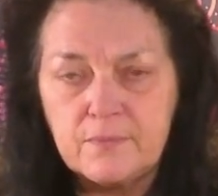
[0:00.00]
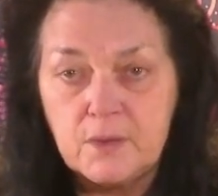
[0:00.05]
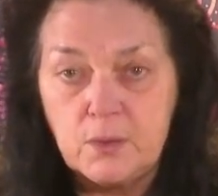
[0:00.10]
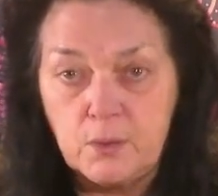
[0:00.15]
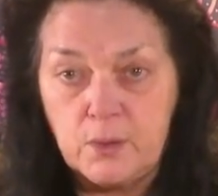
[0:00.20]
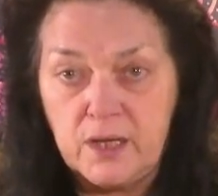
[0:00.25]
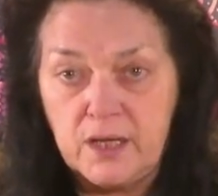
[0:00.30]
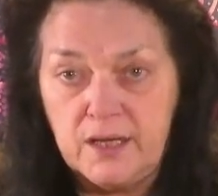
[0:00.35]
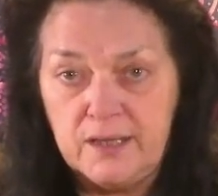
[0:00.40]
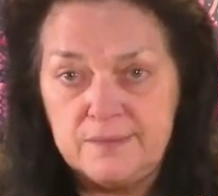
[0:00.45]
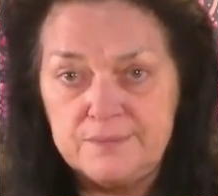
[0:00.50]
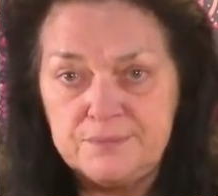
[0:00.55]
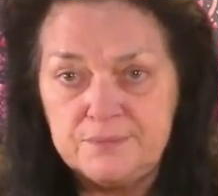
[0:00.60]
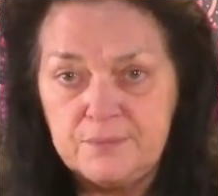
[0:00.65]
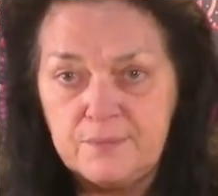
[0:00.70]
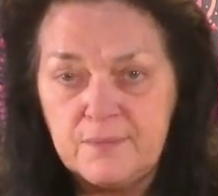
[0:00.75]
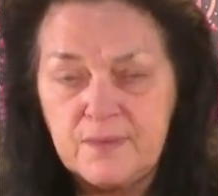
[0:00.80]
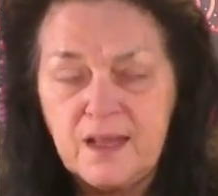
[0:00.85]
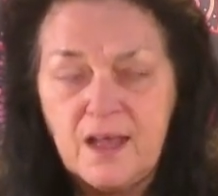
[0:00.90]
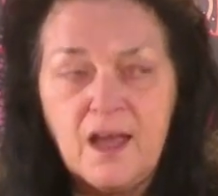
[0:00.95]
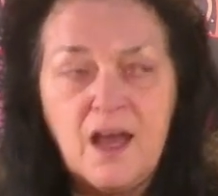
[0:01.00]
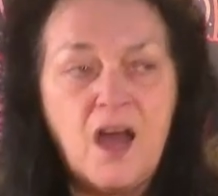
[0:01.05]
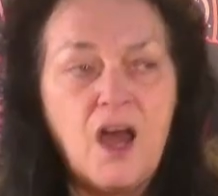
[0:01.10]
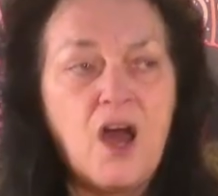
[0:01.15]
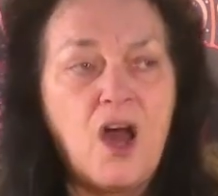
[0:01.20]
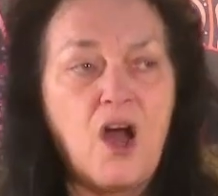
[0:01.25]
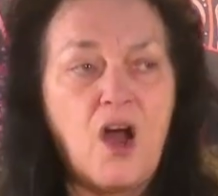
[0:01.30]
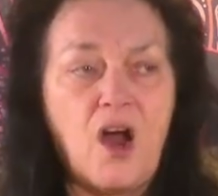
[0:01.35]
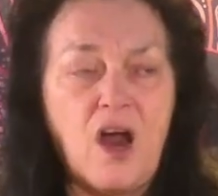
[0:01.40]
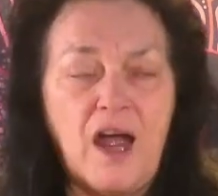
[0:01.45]
Okay?
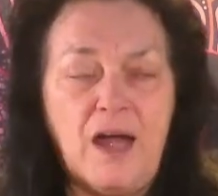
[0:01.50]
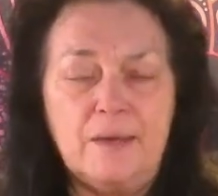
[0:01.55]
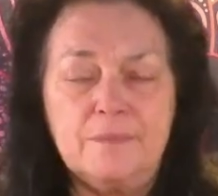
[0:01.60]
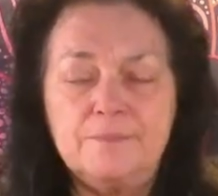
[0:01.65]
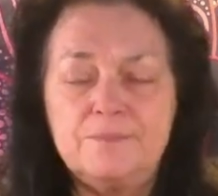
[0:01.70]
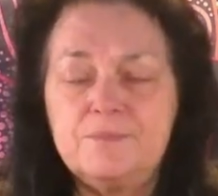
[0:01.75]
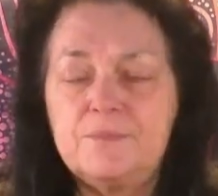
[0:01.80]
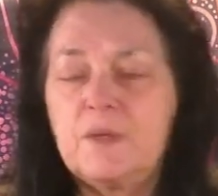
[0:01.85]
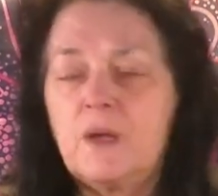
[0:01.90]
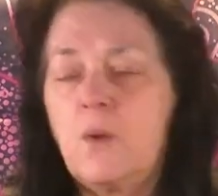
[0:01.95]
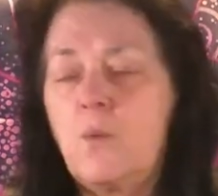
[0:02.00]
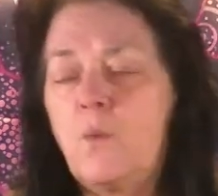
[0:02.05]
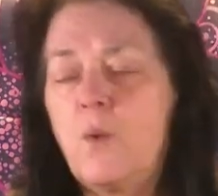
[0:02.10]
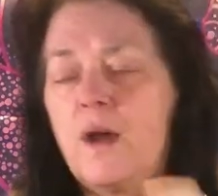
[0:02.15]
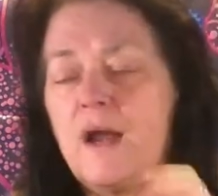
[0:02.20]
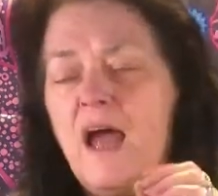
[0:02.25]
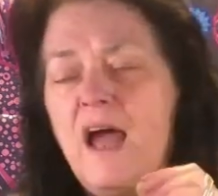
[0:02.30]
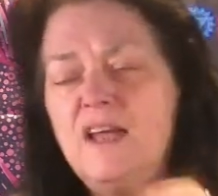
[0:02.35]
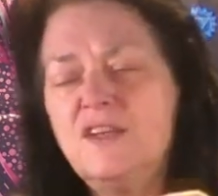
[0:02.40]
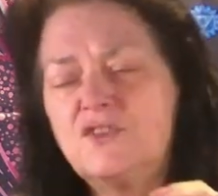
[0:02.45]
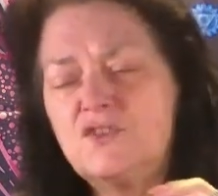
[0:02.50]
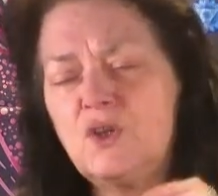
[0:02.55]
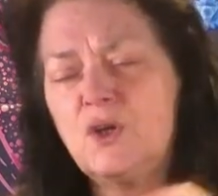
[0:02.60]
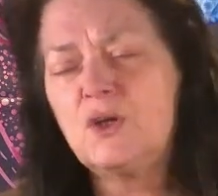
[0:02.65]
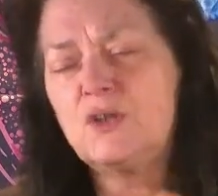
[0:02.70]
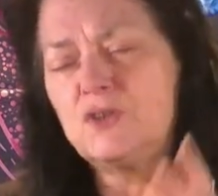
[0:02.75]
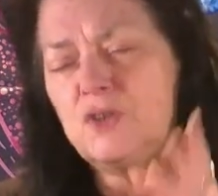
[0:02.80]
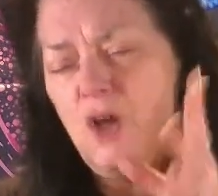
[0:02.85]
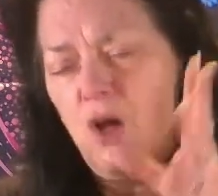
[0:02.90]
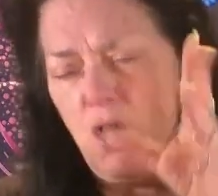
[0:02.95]
All right. When I
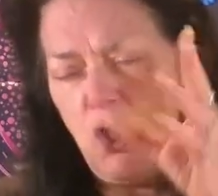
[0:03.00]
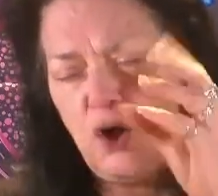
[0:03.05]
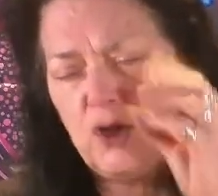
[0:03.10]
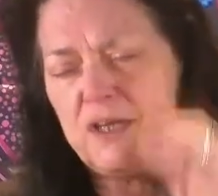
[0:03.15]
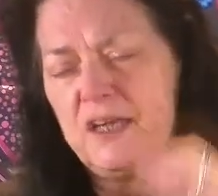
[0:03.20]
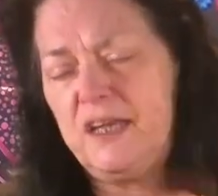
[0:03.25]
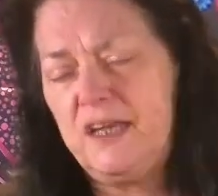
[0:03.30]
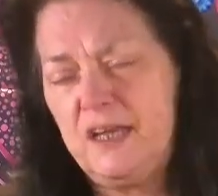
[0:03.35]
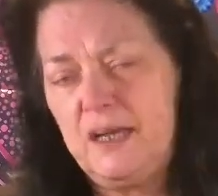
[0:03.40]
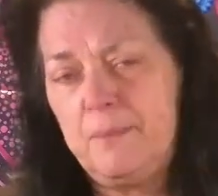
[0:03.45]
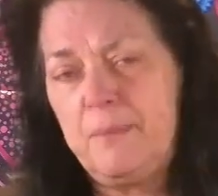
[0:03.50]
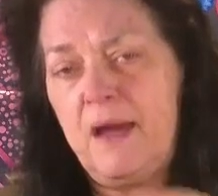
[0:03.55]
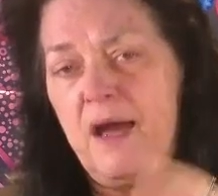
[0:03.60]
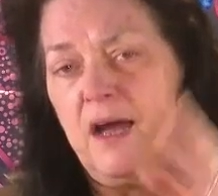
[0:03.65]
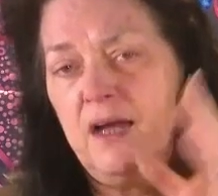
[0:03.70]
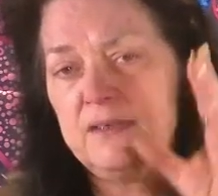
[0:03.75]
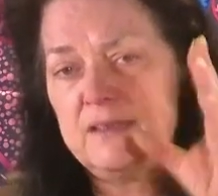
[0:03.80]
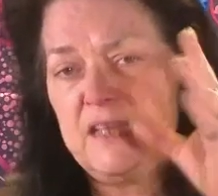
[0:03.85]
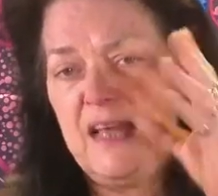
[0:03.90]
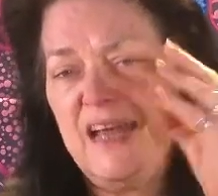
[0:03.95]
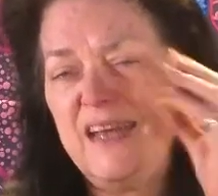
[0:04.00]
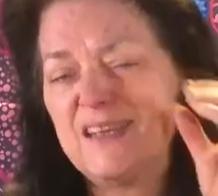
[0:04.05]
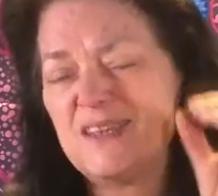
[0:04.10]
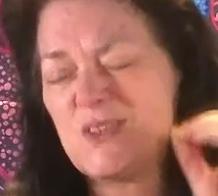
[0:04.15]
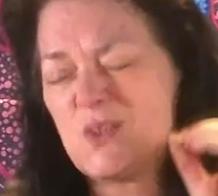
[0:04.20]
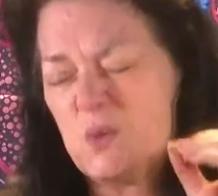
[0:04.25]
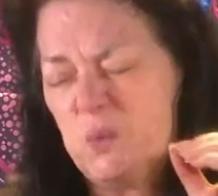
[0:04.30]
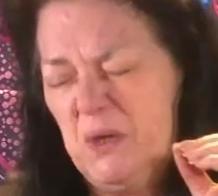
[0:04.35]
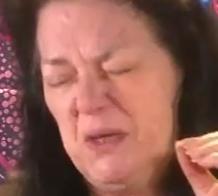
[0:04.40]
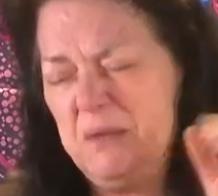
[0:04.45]
start talking about that
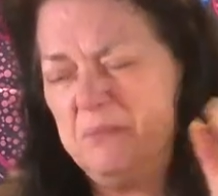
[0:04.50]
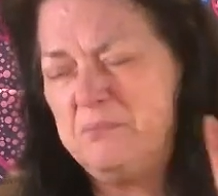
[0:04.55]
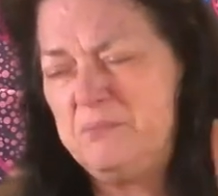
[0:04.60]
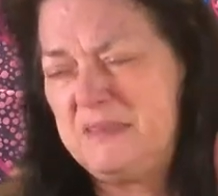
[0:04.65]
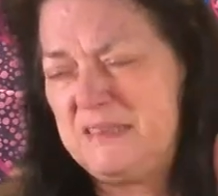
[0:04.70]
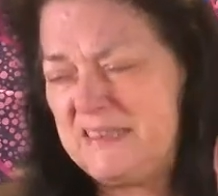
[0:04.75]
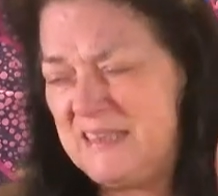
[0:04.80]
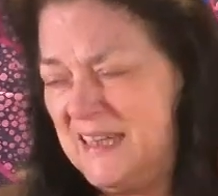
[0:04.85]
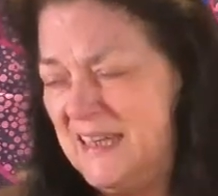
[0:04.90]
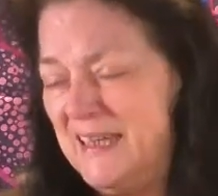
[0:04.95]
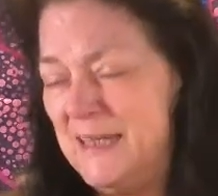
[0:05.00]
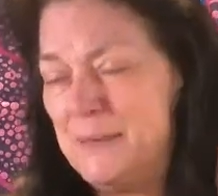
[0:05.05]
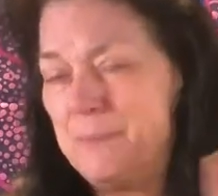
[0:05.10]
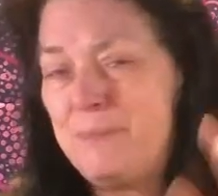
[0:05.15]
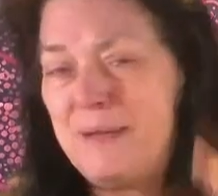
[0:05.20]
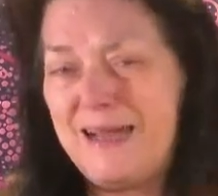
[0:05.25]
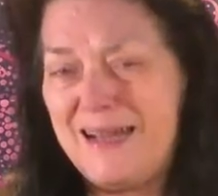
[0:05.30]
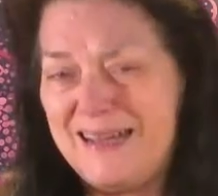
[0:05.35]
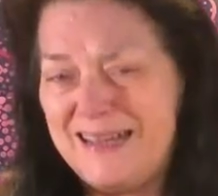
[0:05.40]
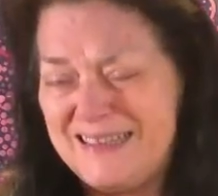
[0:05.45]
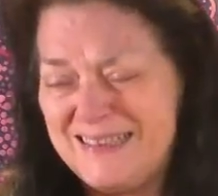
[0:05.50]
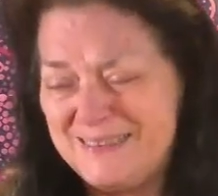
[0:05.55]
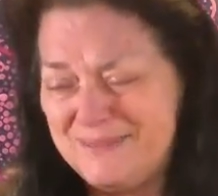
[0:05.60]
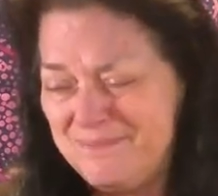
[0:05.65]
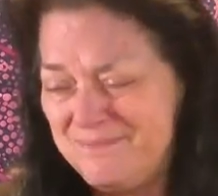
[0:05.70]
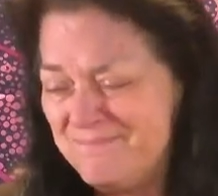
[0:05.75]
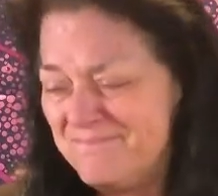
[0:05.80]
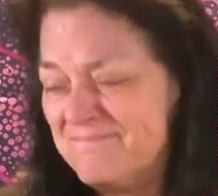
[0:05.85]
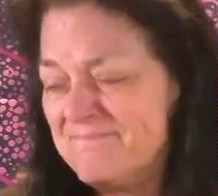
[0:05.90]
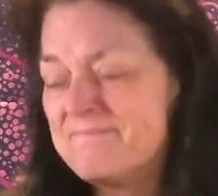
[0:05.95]
sweet potato pie,
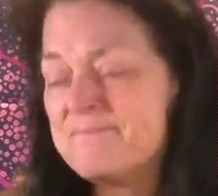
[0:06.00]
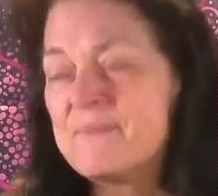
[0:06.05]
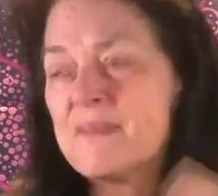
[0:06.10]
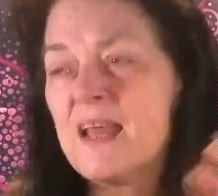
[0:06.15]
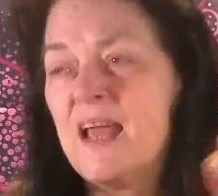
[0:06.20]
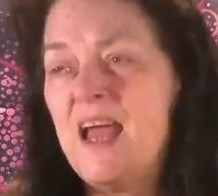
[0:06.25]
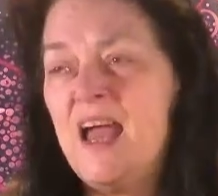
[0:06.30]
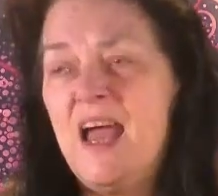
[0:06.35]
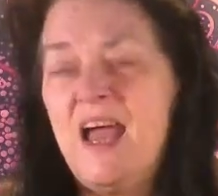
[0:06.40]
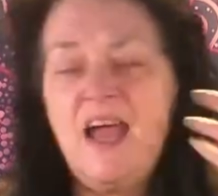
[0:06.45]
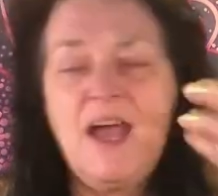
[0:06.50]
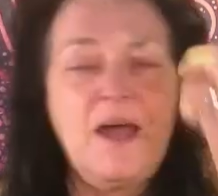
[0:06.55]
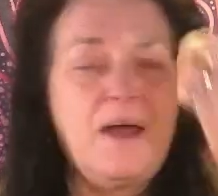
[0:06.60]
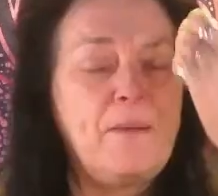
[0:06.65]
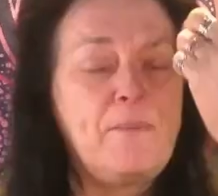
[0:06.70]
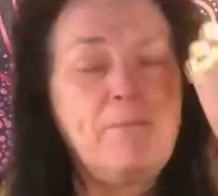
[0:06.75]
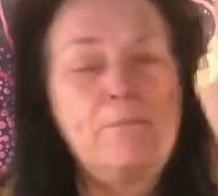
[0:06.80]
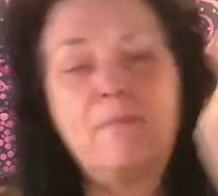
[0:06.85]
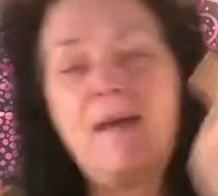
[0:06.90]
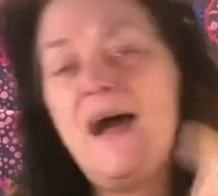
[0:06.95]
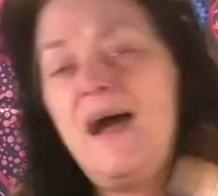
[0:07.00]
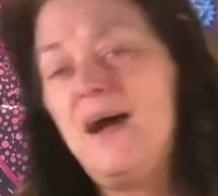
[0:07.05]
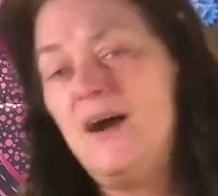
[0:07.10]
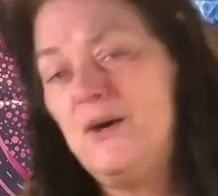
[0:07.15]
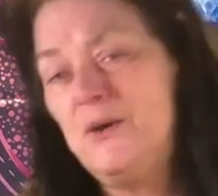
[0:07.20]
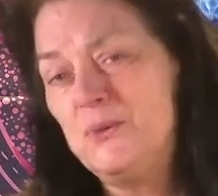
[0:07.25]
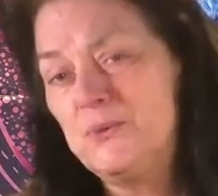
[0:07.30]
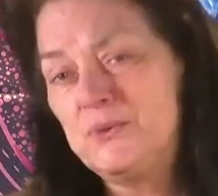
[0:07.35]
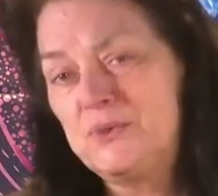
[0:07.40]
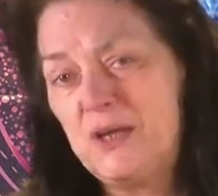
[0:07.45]
my
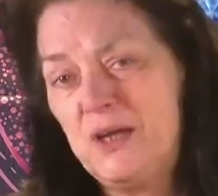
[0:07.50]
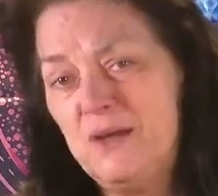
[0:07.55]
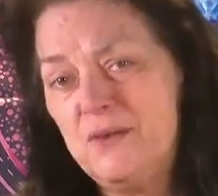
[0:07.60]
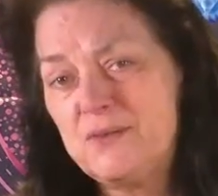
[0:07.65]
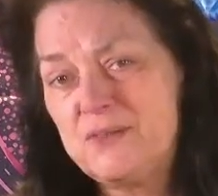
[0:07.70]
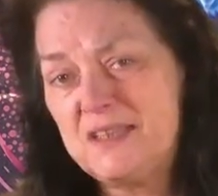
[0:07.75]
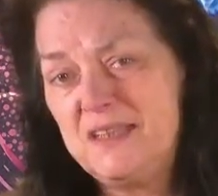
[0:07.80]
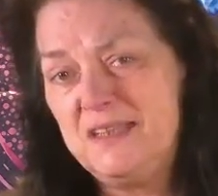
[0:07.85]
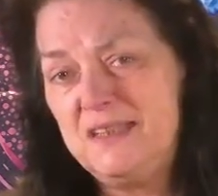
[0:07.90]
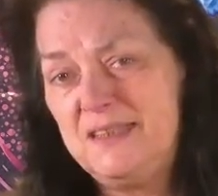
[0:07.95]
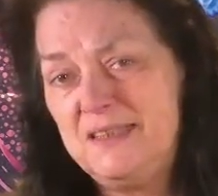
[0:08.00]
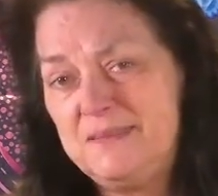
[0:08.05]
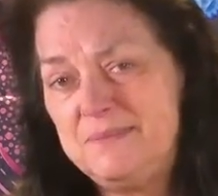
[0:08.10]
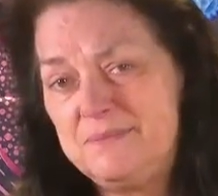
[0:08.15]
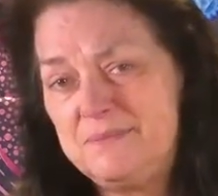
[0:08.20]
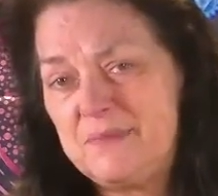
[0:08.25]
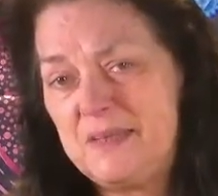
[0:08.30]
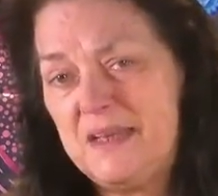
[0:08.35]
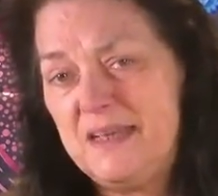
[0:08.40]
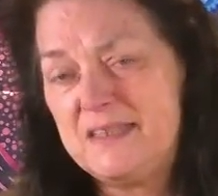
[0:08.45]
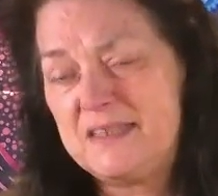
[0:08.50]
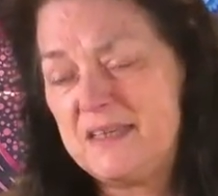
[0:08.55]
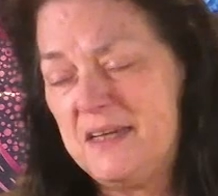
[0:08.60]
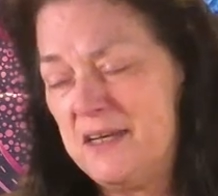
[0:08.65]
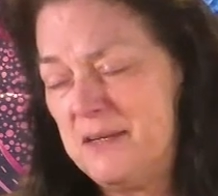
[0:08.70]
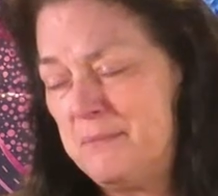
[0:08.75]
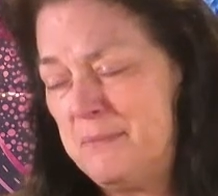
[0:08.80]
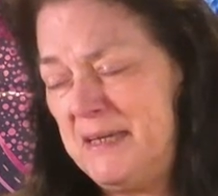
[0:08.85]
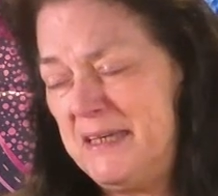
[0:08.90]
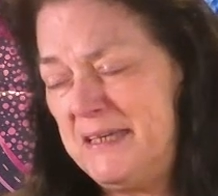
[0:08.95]
own thoughts in it is going
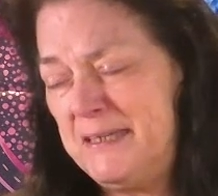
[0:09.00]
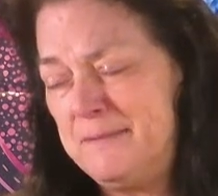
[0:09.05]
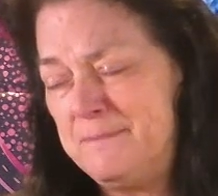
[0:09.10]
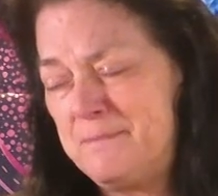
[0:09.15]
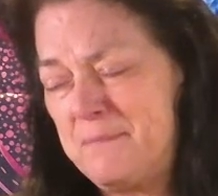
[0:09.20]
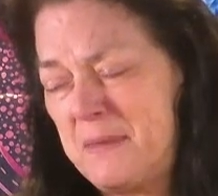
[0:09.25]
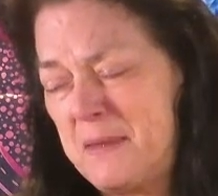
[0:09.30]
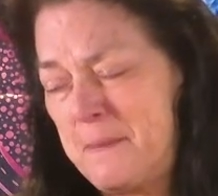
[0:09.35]
to be,